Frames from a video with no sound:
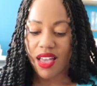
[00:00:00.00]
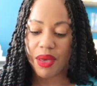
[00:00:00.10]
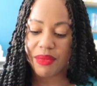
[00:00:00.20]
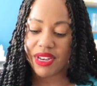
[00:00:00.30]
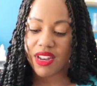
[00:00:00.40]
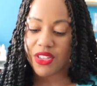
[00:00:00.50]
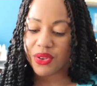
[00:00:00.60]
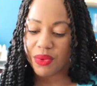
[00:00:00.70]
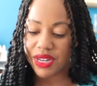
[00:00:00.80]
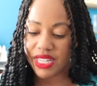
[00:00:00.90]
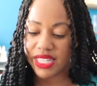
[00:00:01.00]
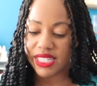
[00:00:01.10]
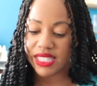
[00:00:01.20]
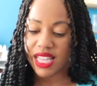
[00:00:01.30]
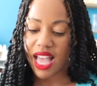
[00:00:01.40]
Another one
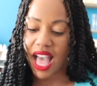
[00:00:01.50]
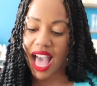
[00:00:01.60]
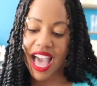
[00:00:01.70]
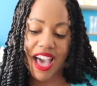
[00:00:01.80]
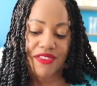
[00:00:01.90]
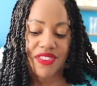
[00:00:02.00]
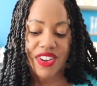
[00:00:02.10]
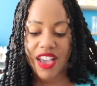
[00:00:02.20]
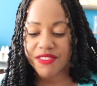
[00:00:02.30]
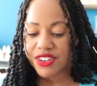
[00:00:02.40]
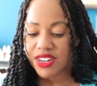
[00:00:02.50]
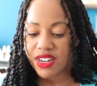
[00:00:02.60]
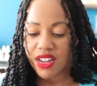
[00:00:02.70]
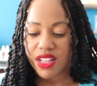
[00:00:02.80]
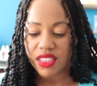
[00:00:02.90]
is, I have
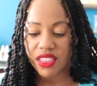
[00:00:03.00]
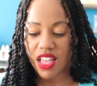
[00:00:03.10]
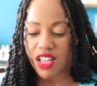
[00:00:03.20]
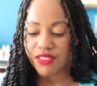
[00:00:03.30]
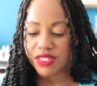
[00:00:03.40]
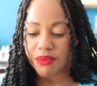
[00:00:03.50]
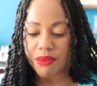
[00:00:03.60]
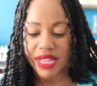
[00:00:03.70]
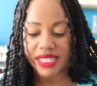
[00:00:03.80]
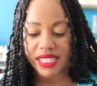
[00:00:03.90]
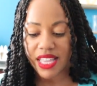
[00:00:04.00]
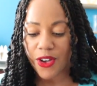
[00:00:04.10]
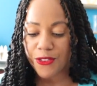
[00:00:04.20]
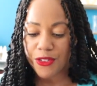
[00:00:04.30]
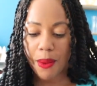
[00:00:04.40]
never loved
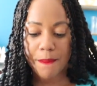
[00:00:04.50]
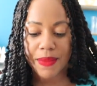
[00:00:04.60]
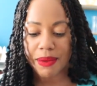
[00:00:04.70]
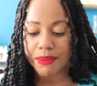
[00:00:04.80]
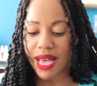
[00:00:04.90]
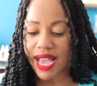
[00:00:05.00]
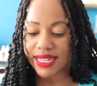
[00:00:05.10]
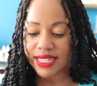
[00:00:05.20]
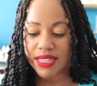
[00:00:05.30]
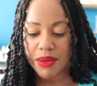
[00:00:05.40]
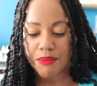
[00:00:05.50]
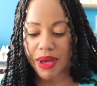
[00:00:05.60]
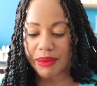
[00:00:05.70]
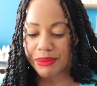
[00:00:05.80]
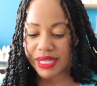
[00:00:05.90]
myself, my body,
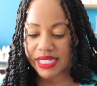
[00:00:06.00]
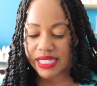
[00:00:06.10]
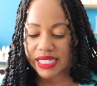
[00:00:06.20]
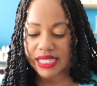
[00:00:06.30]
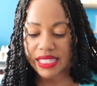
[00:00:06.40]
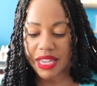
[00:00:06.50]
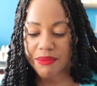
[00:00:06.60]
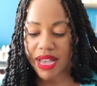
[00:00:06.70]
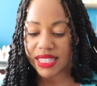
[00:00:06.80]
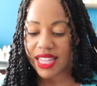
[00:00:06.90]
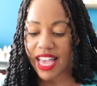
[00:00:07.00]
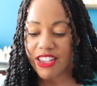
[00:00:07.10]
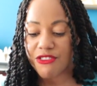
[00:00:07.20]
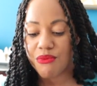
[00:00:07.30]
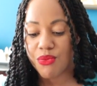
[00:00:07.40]
my business, and my
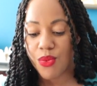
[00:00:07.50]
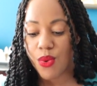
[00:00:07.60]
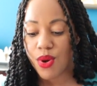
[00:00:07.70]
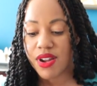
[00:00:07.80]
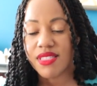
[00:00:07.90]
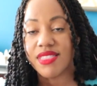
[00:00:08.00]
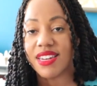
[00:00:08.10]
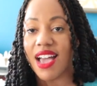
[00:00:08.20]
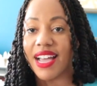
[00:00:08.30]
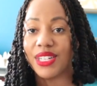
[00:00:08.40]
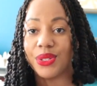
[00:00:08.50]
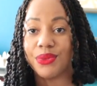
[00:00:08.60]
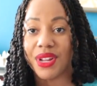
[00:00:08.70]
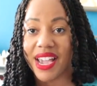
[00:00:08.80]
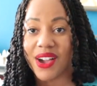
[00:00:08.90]
life more than I do
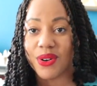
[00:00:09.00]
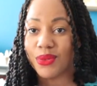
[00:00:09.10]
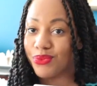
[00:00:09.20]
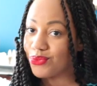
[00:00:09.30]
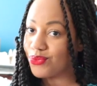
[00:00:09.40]
now.